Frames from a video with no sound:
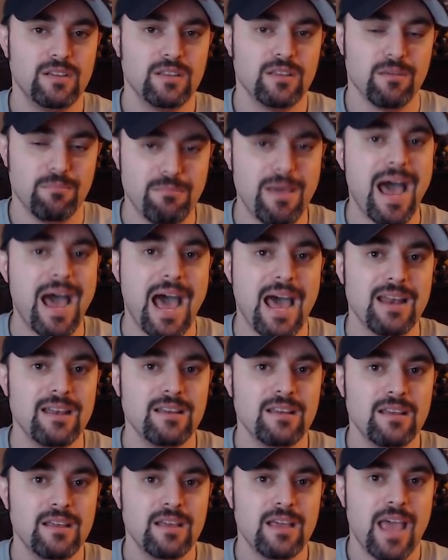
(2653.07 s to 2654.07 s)
the mat,
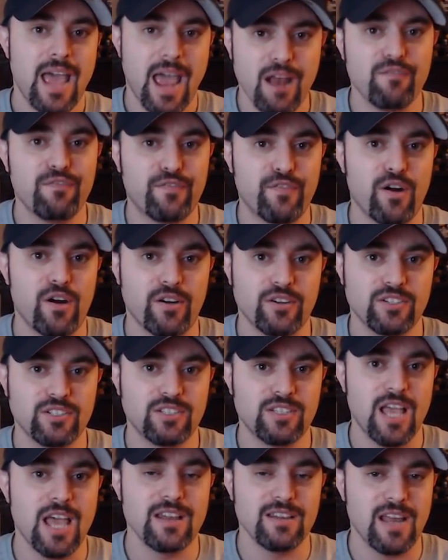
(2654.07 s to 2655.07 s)
head
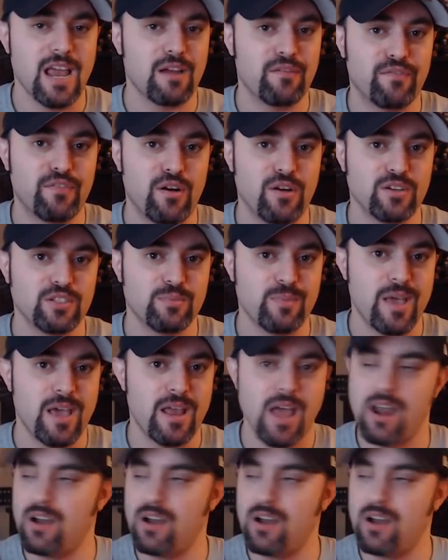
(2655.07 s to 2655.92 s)
first and neck first, man.